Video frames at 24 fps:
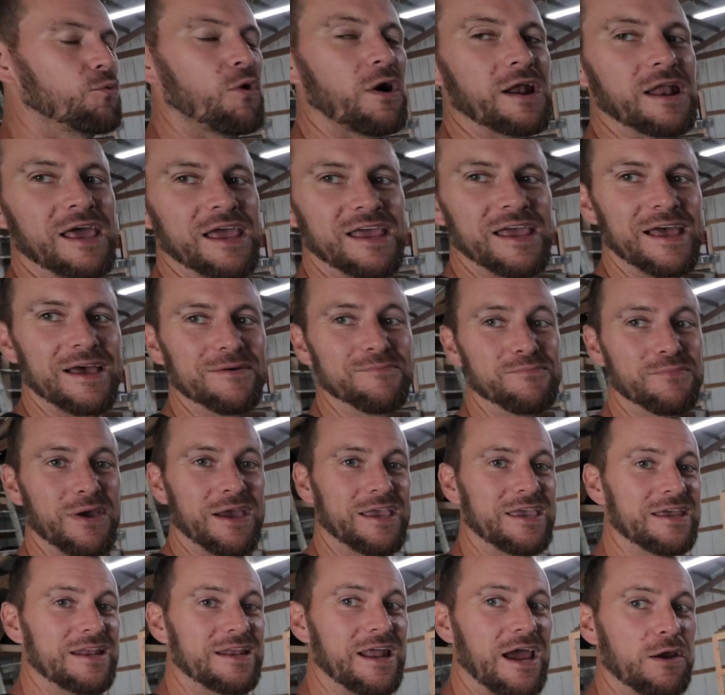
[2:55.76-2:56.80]
1 a.m.,
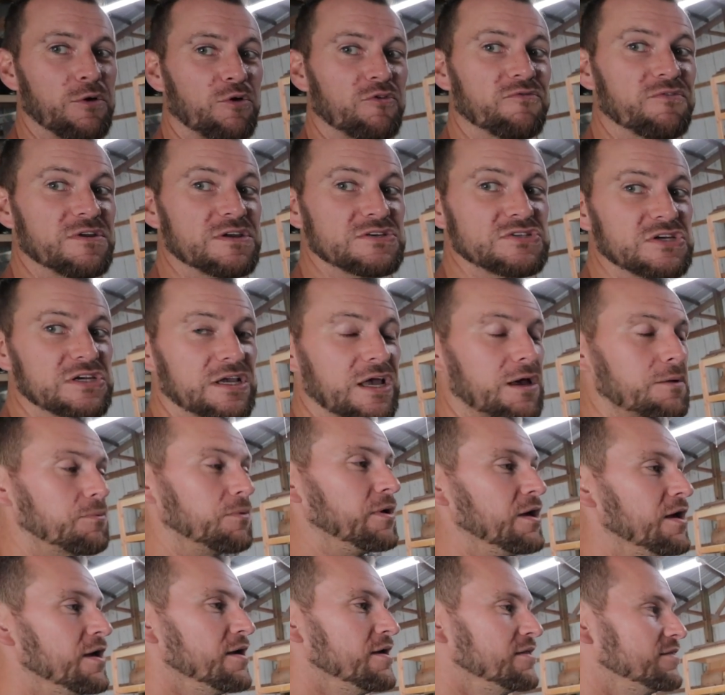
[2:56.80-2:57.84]
Becky and I were finishing up
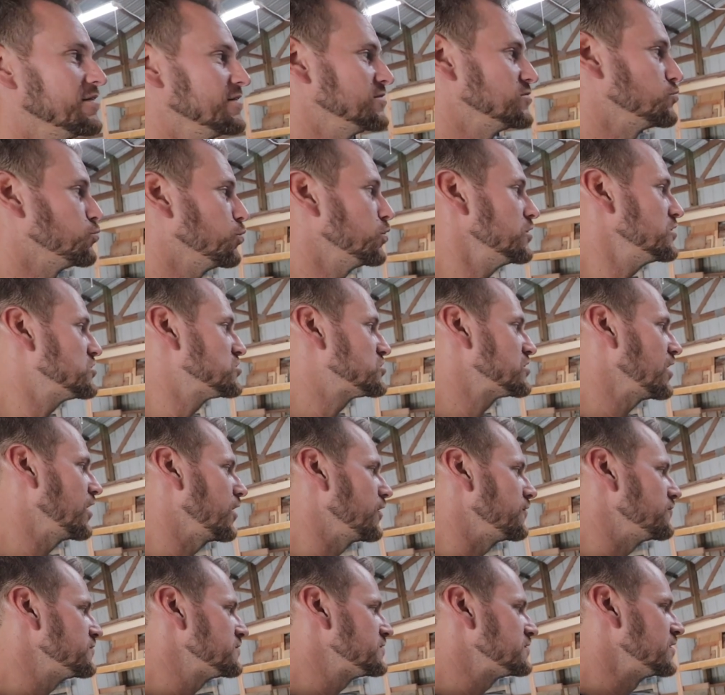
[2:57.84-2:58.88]
these wood
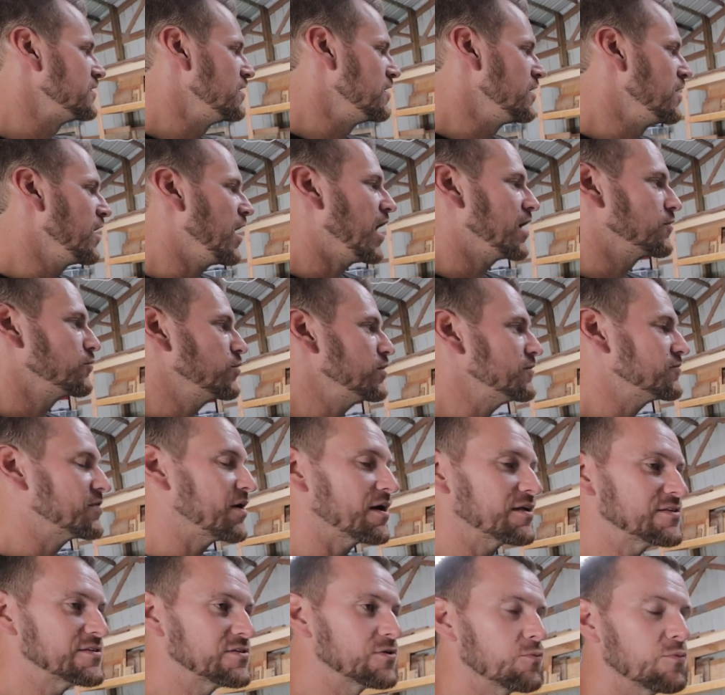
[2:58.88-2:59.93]
shelves and we've
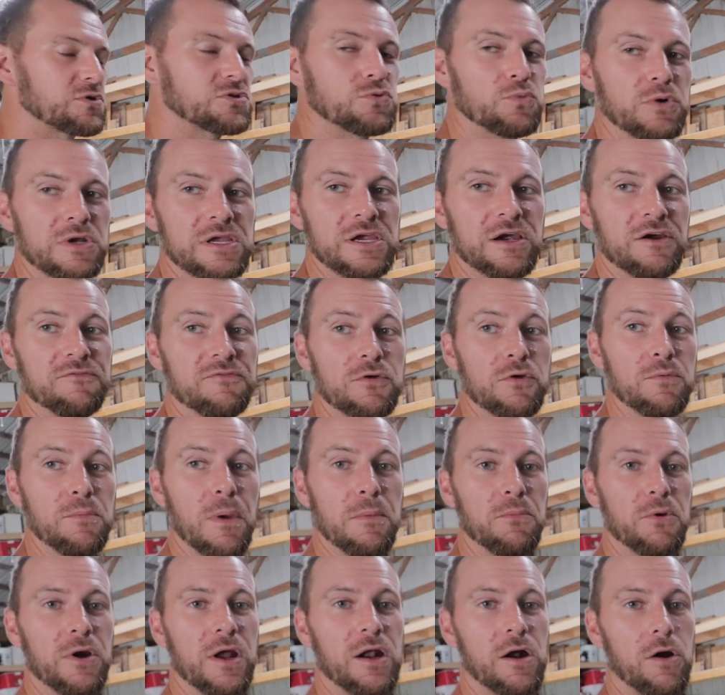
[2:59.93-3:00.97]
got so much wood here. If you
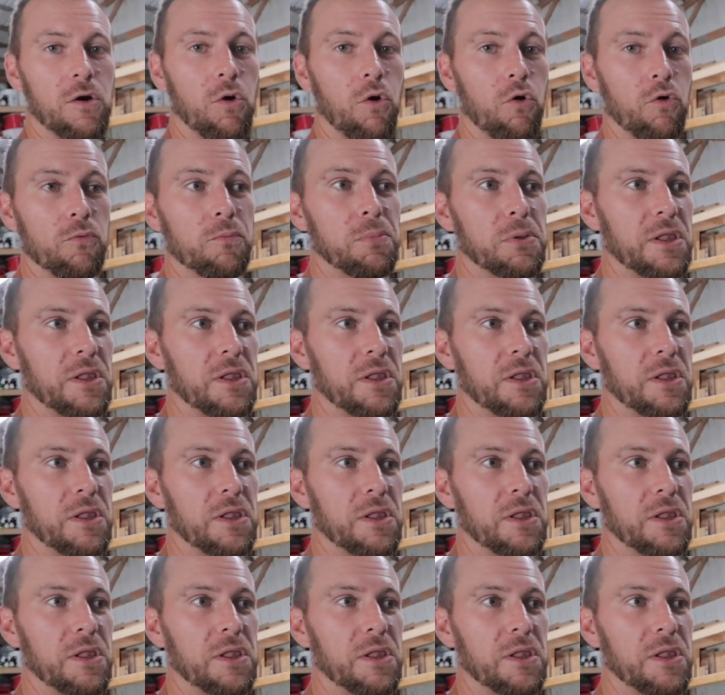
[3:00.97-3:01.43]
remember at our old